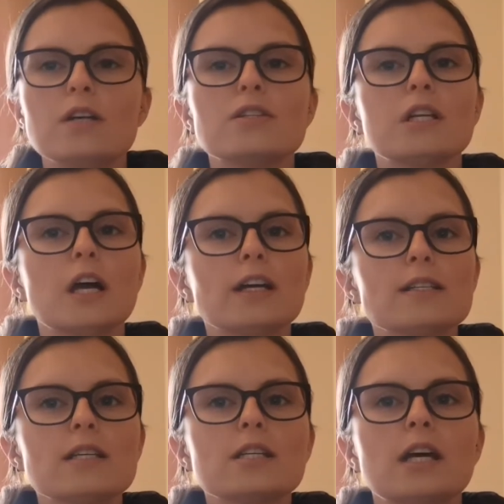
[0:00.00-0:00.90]
So like I
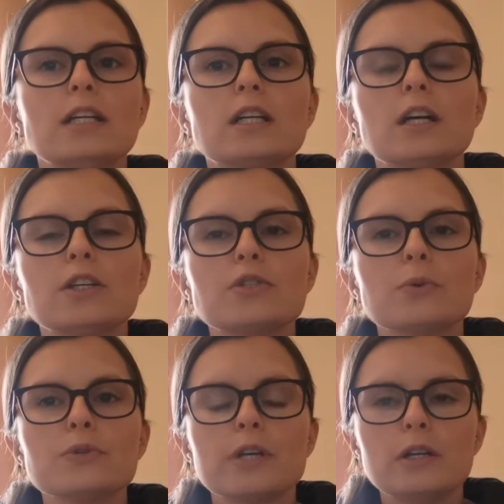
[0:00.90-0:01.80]
said earlier, I'd like you to
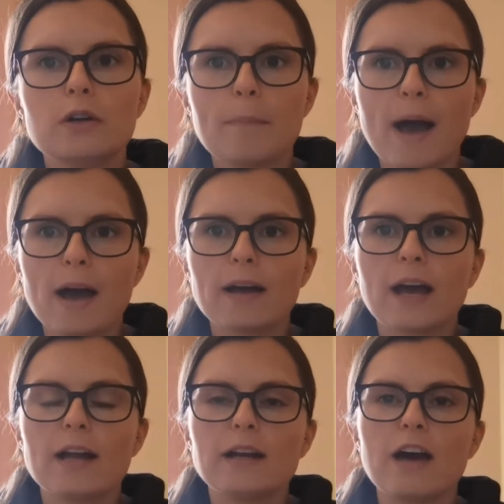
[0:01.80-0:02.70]
also look back
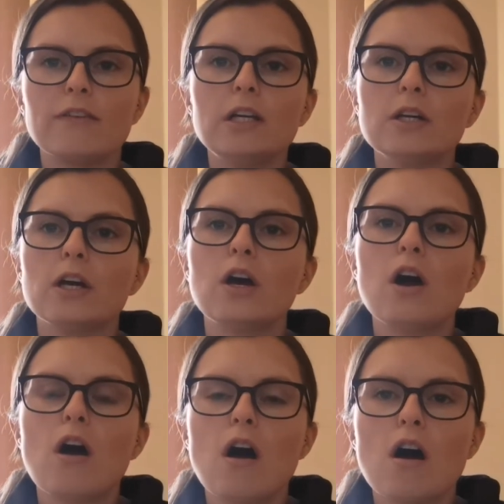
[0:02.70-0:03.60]
and have a look at
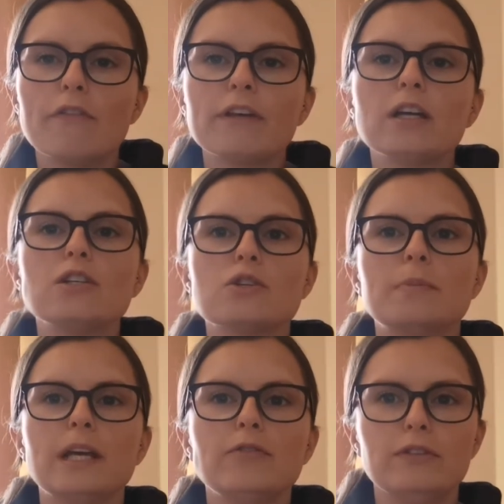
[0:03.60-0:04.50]
halving and
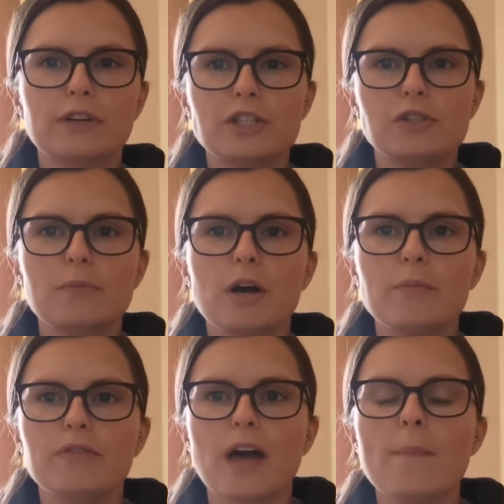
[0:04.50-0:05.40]
doubling, refresh your mind
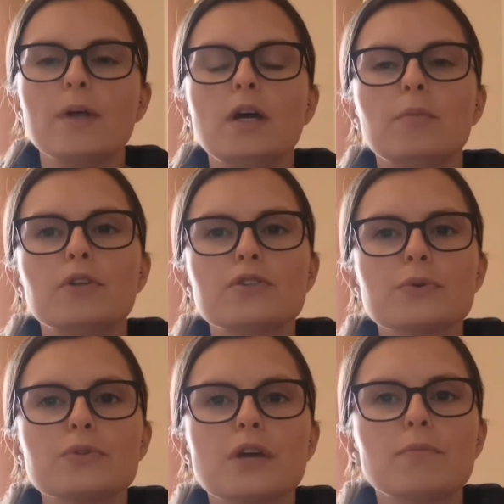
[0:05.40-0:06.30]
with that. But there's
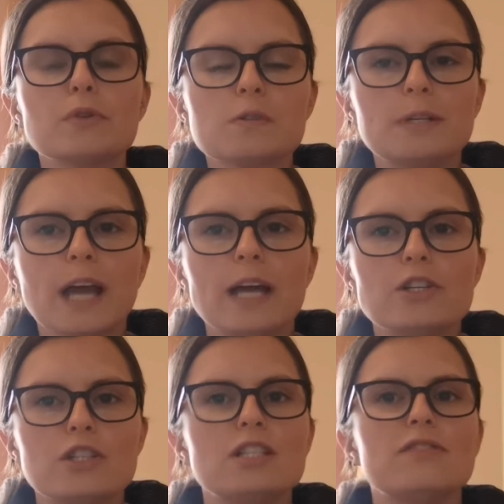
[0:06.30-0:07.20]
also
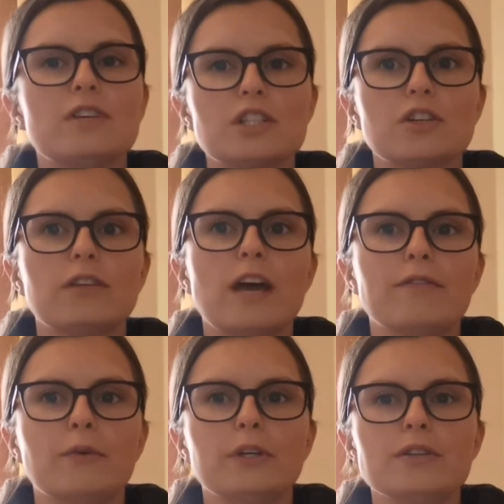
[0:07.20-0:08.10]
multiplication and division on there
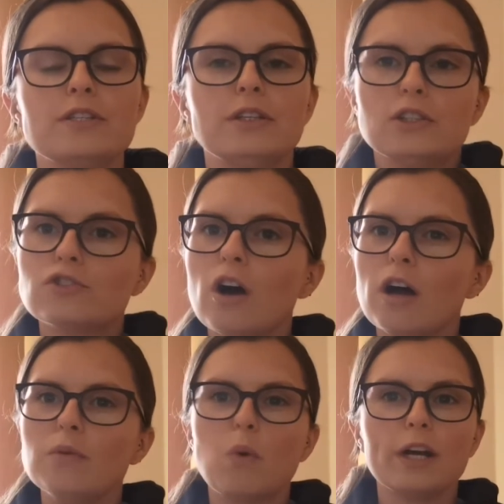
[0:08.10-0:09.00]
for you, so you could
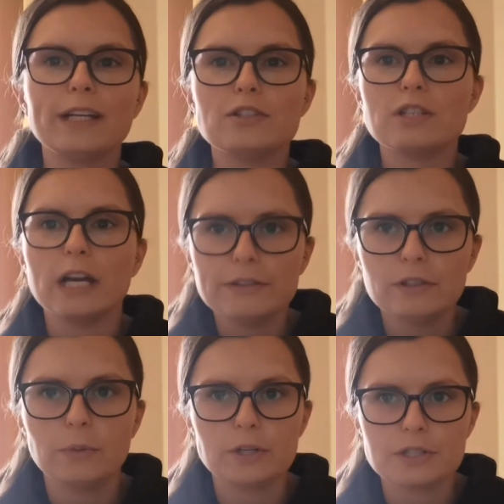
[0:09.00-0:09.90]
try one each day if
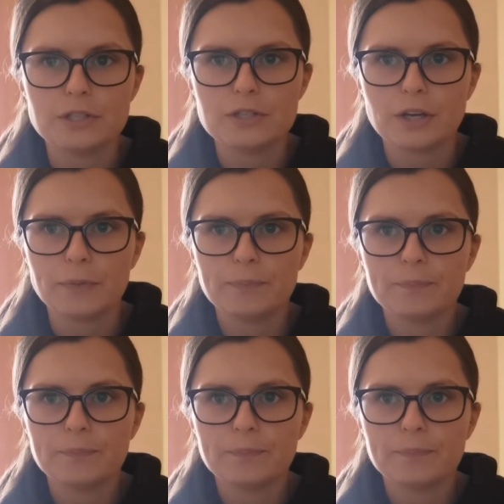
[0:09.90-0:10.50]
you wanted to.